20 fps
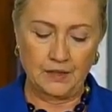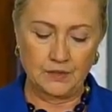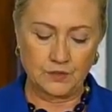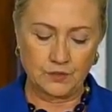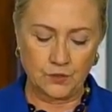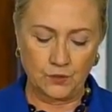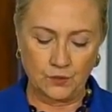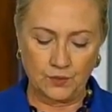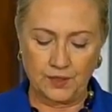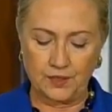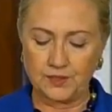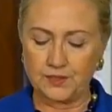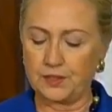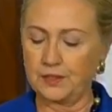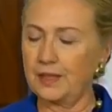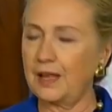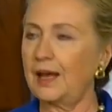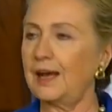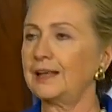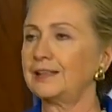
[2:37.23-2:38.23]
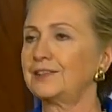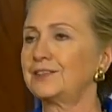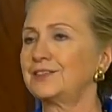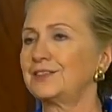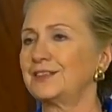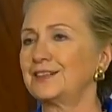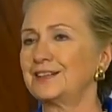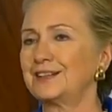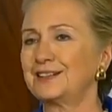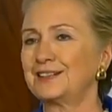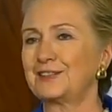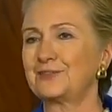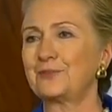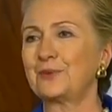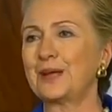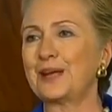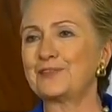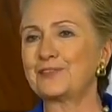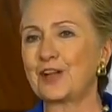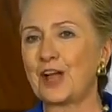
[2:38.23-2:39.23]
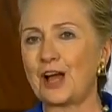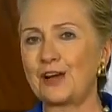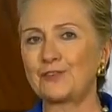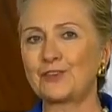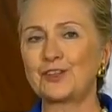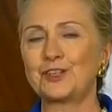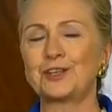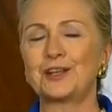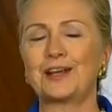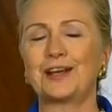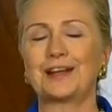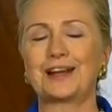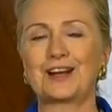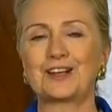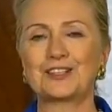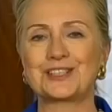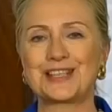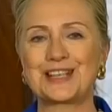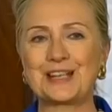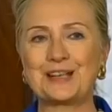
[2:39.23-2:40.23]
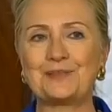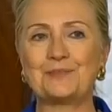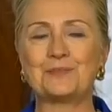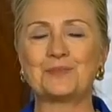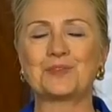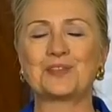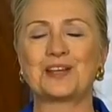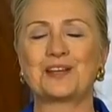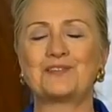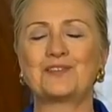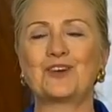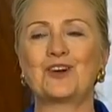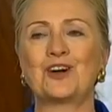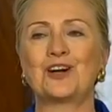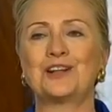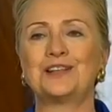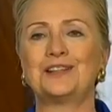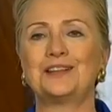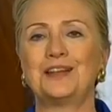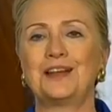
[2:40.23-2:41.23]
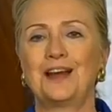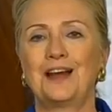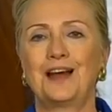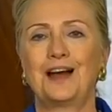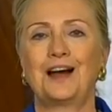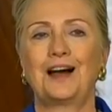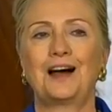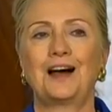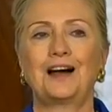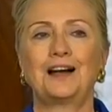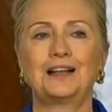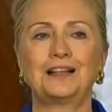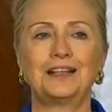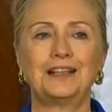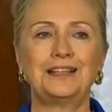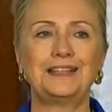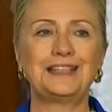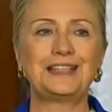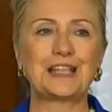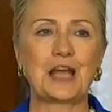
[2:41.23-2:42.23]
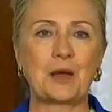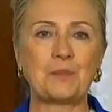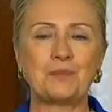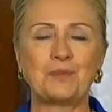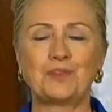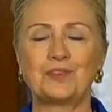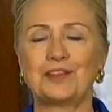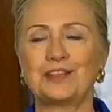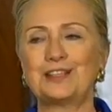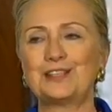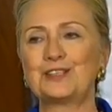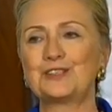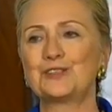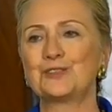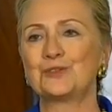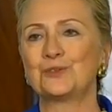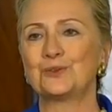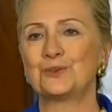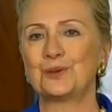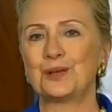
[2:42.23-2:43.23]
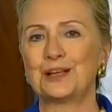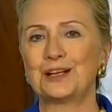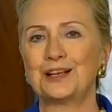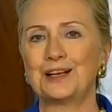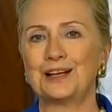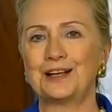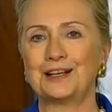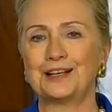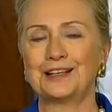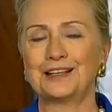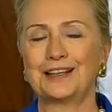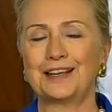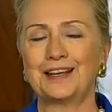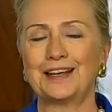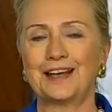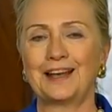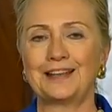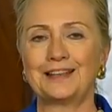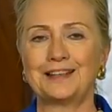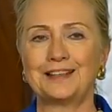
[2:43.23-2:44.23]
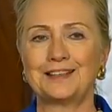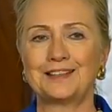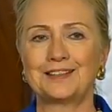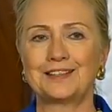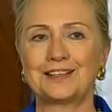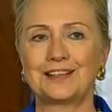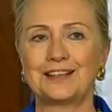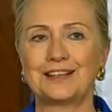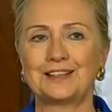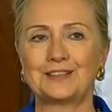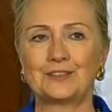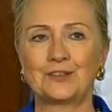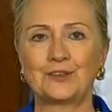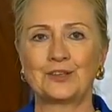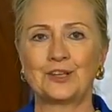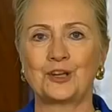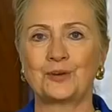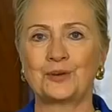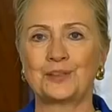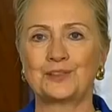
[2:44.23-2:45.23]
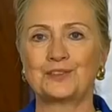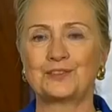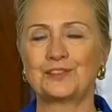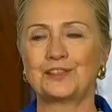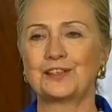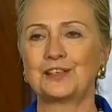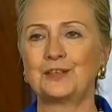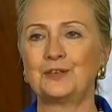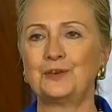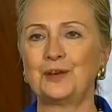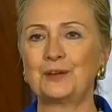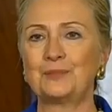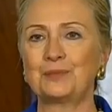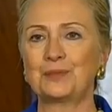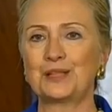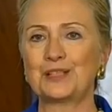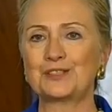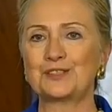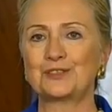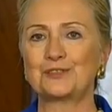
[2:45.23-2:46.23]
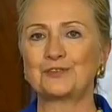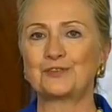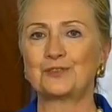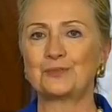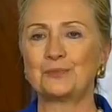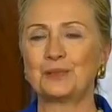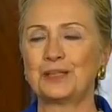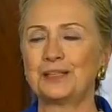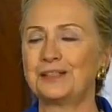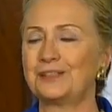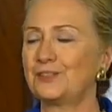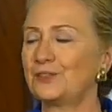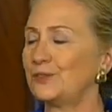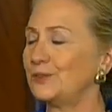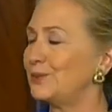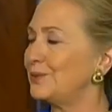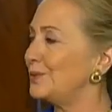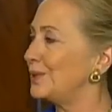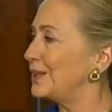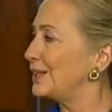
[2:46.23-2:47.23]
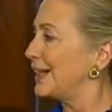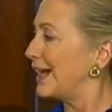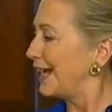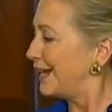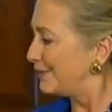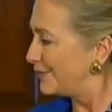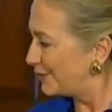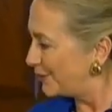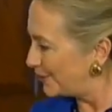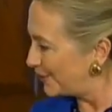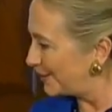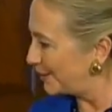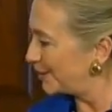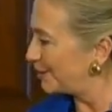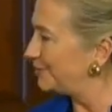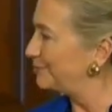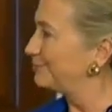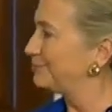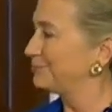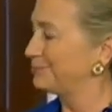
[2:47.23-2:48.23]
So there's a lot that we have covered and our teams have gone in depth into, and Antonio, it's a great pleasure for me to have you here.